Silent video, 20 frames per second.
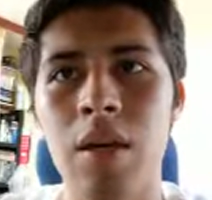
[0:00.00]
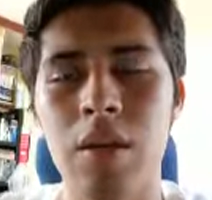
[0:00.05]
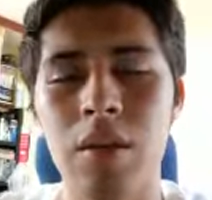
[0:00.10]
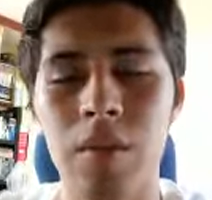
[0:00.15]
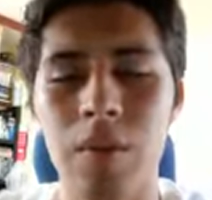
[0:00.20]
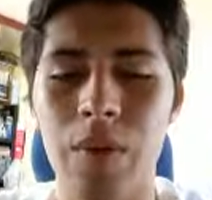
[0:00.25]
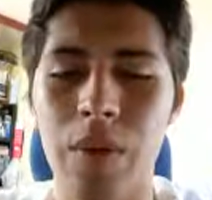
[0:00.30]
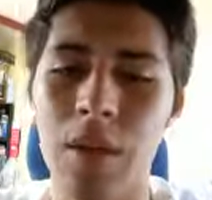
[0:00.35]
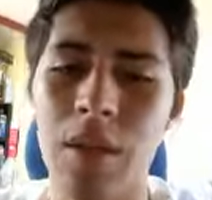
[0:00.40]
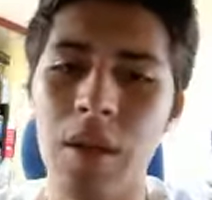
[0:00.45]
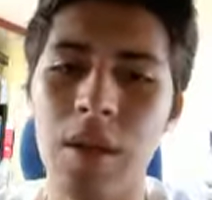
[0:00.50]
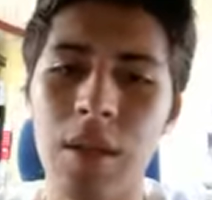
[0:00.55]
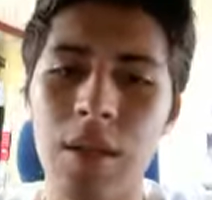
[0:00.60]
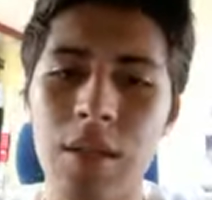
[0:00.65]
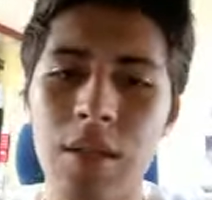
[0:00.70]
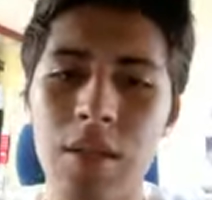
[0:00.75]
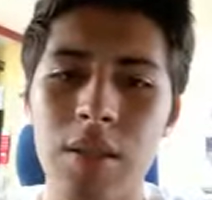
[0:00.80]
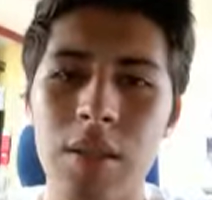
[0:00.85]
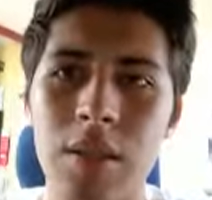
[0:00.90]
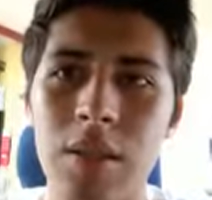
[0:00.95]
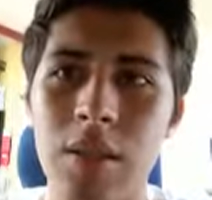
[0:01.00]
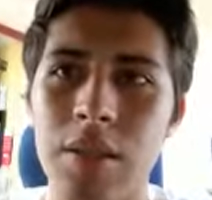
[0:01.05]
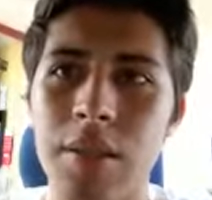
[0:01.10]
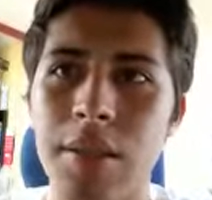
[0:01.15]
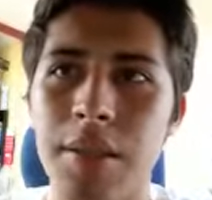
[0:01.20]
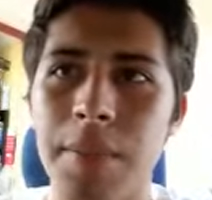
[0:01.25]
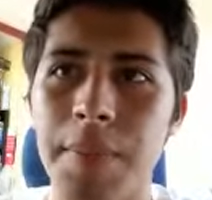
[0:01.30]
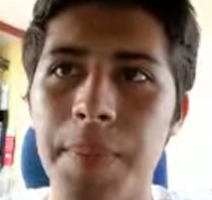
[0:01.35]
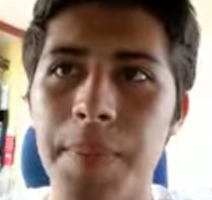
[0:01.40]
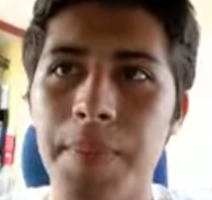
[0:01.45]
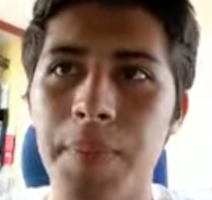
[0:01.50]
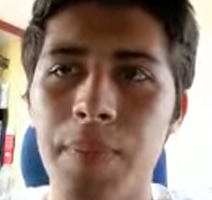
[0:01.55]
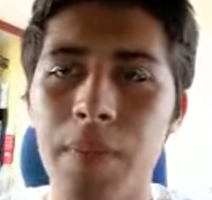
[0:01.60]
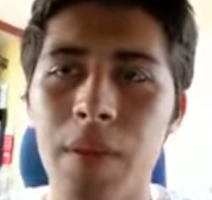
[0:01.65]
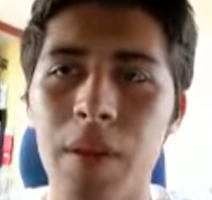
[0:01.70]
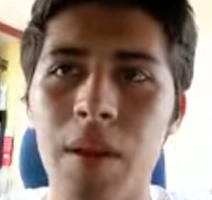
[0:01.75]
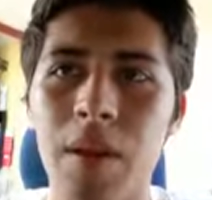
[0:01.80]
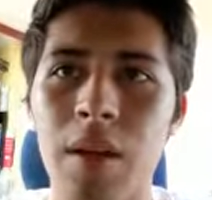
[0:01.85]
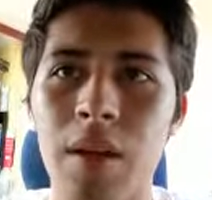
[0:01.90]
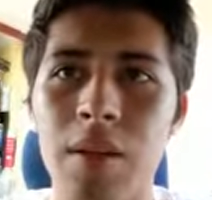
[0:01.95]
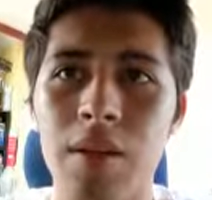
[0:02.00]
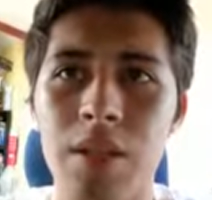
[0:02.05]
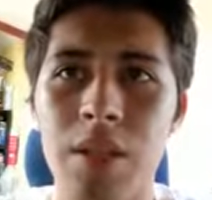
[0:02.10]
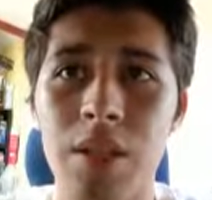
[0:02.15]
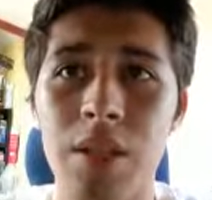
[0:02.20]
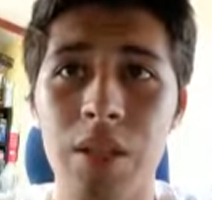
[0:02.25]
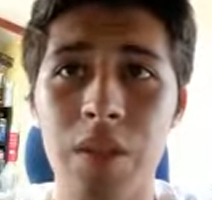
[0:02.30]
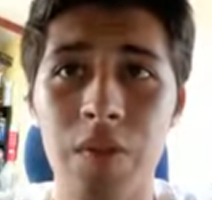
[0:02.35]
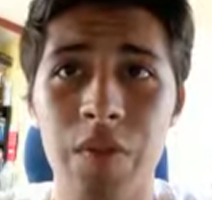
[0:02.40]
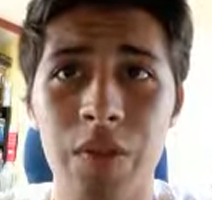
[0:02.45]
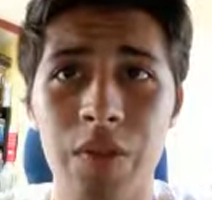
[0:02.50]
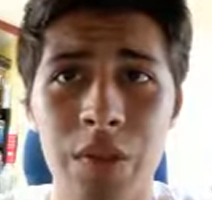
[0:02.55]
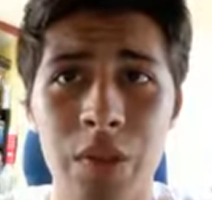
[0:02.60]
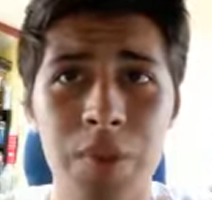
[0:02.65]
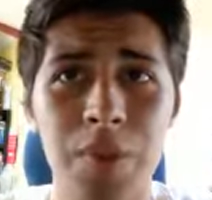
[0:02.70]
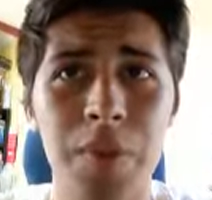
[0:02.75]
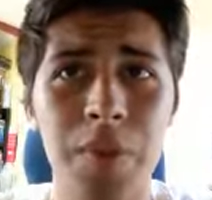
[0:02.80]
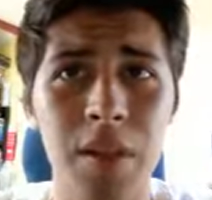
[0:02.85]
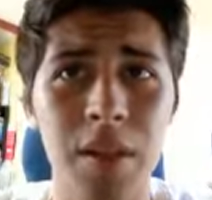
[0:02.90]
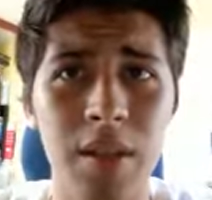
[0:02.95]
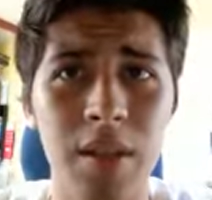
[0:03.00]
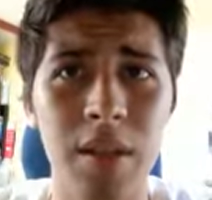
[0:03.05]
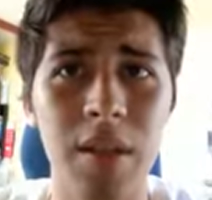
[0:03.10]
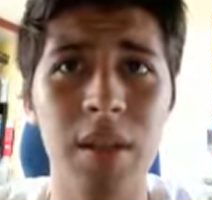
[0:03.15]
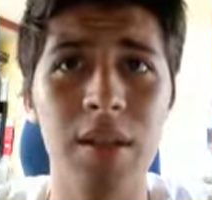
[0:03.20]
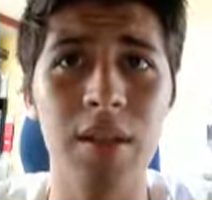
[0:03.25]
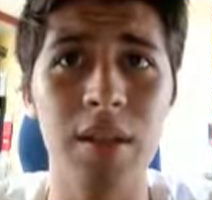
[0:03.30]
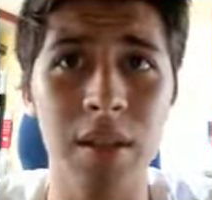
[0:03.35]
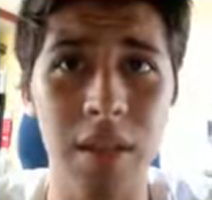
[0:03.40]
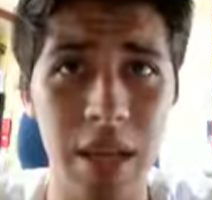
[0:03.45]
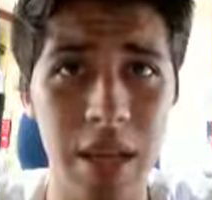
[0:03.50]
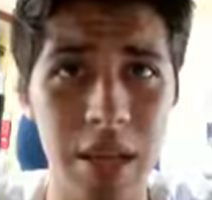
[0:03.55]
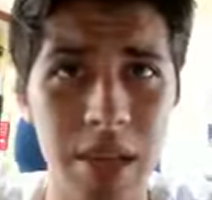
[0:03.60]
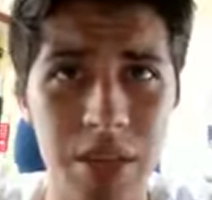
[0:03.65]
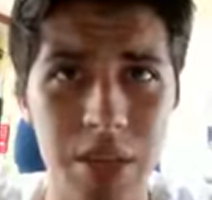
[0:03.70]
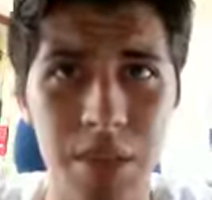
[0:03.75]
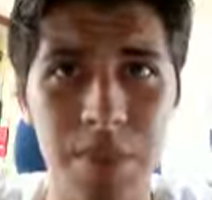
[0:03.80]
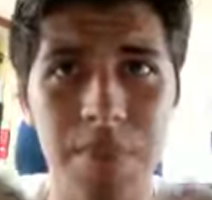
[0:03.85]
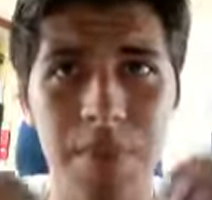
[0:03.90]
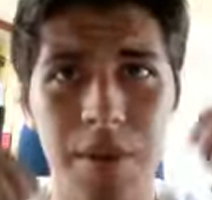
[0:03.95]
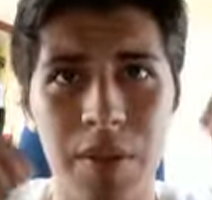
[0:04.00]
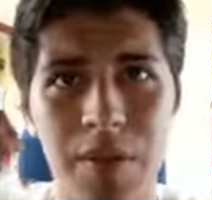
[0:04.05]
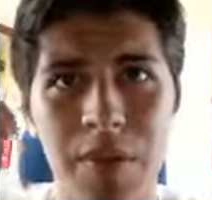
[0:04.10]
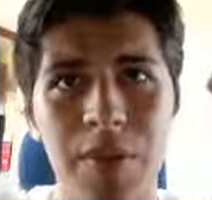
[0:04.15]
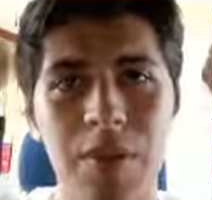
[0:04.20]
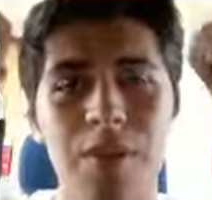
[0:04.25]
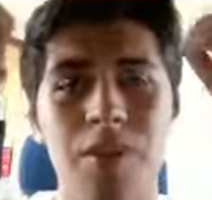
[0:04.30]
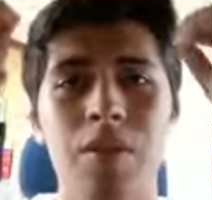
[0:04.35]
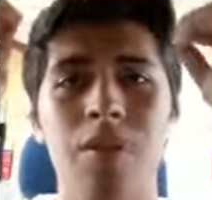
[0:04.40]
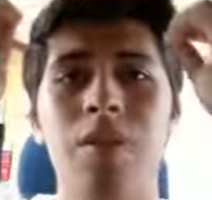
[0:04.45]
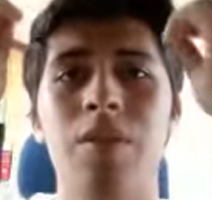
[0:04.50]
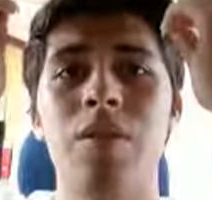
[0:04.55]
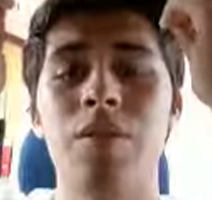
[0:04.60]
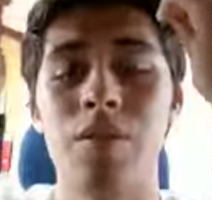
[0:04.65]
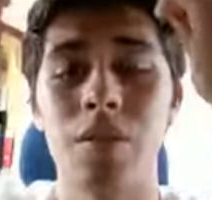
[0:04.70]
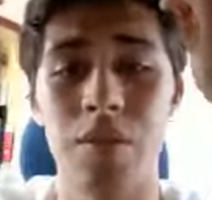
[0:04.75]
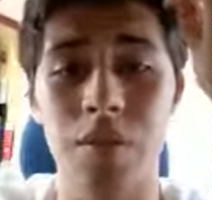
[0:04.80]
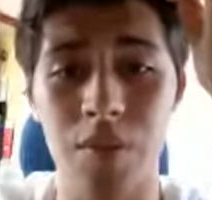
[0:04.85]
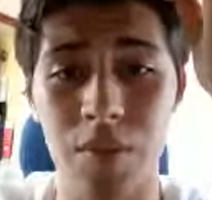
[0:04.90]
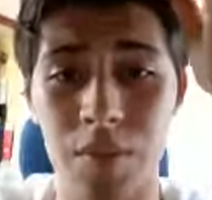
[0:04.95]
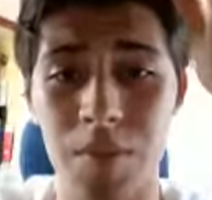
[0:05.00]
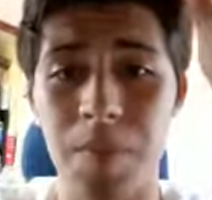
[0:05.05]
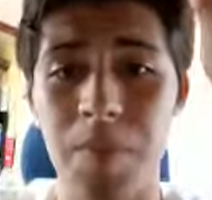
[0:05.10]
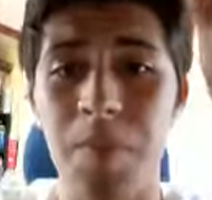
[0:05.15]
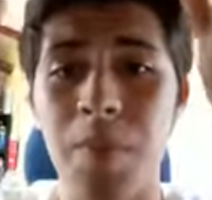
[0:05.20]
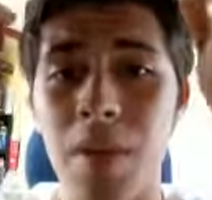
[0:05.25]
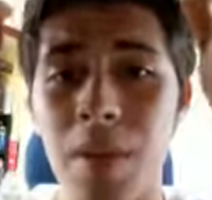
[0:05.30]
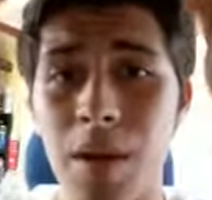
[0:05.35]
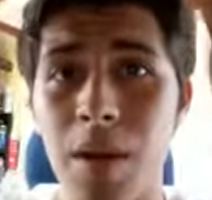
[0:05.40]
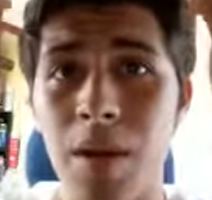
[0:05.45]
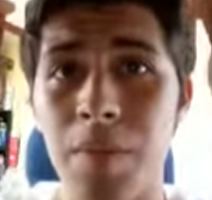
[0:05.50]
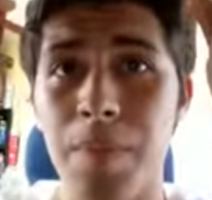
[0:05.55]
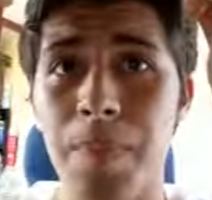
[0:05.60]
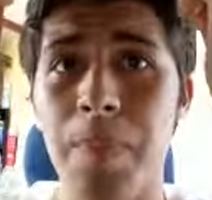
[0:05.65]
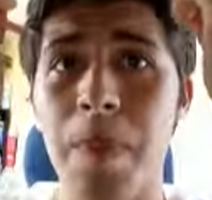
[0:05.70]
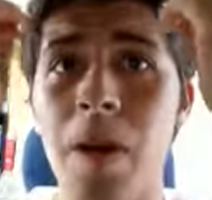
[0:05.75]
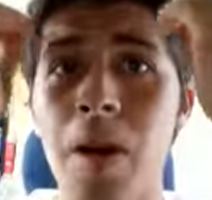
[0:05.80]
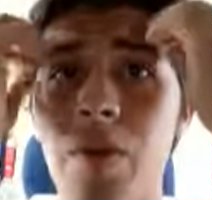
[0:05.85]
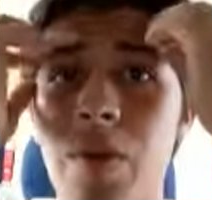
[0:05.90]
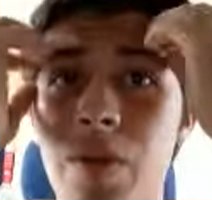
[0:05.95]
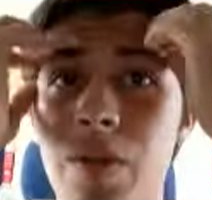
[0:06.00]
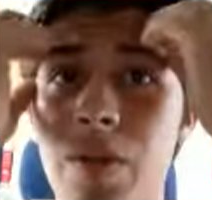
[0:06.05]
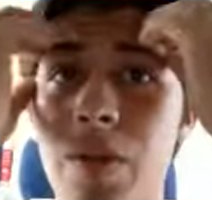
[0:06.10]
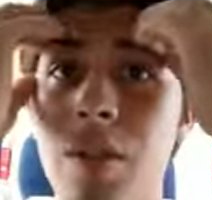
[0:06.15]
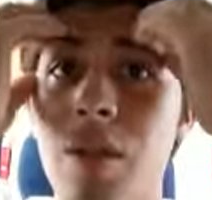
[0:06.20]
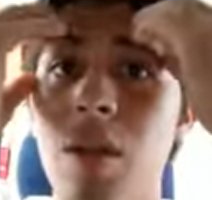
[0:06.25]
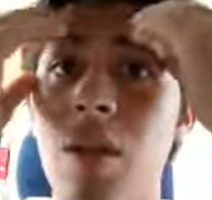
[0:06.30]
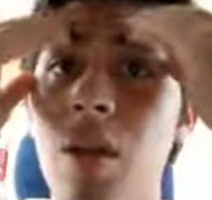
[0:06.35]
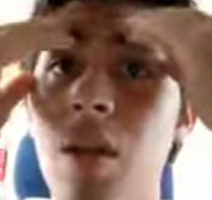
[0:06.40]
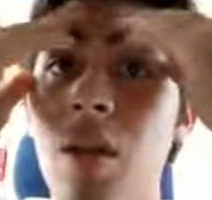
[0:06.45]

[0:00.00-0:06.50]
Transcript: It was a stage of geopolitical tension between those big powers